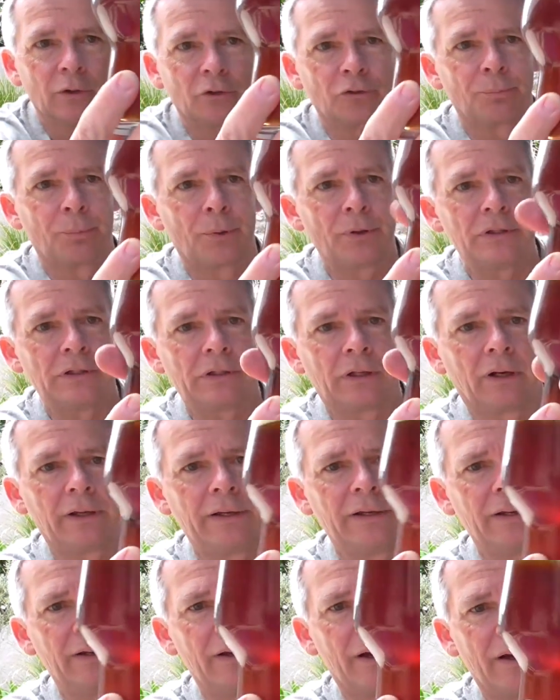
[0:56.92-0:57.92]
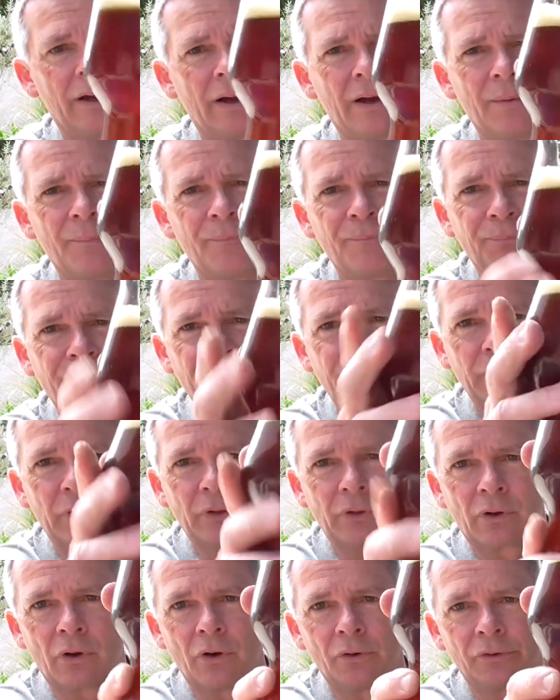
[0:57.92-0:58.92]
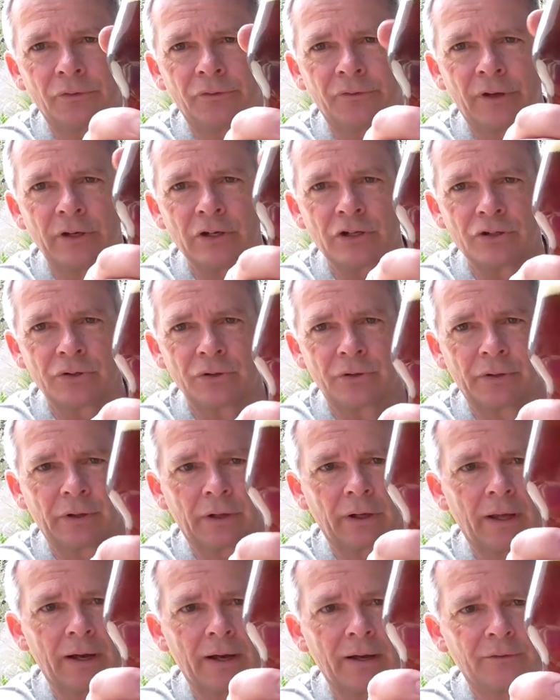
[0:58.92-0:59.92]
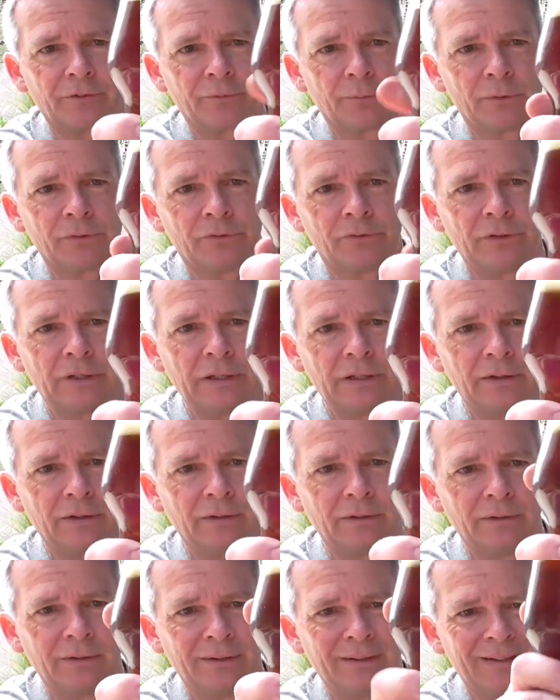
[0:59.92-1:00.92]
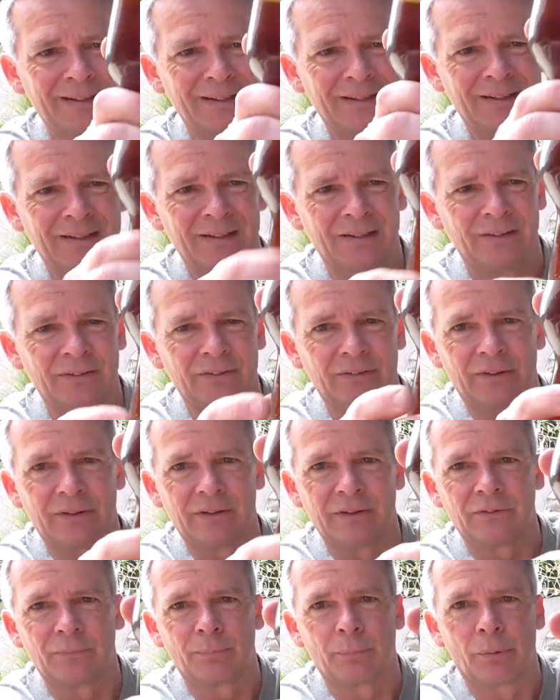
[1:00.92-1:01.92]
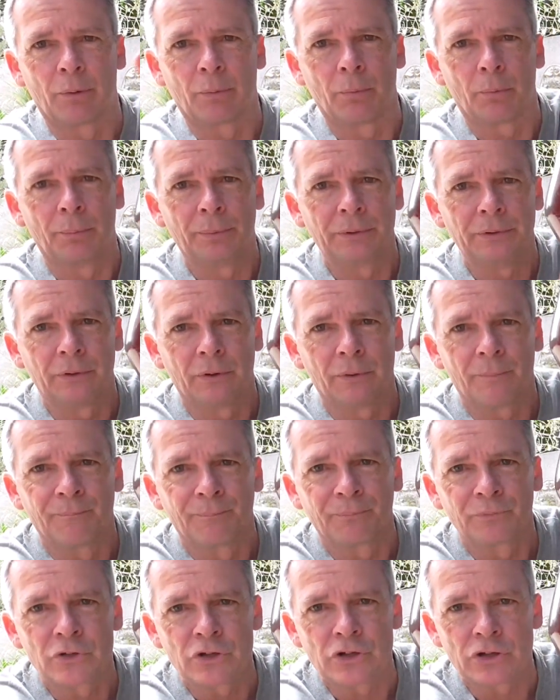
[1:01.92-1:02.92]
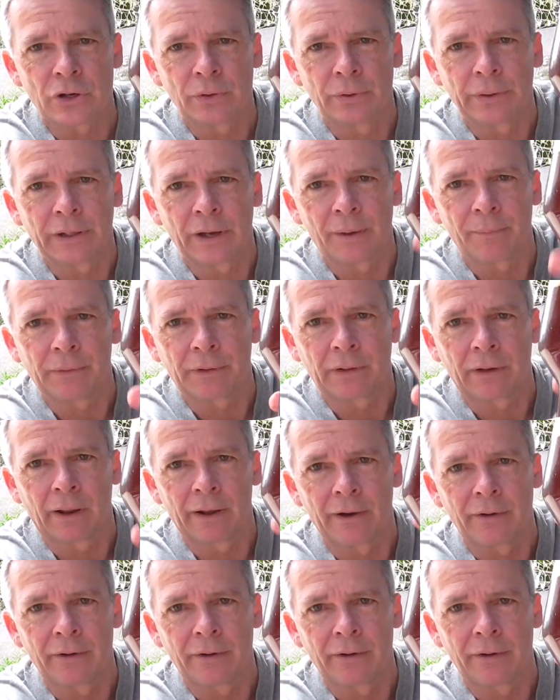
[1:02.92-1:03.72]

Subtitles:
Looks pretty clear. Got condensation on the glass once again, so that's probably not showing up the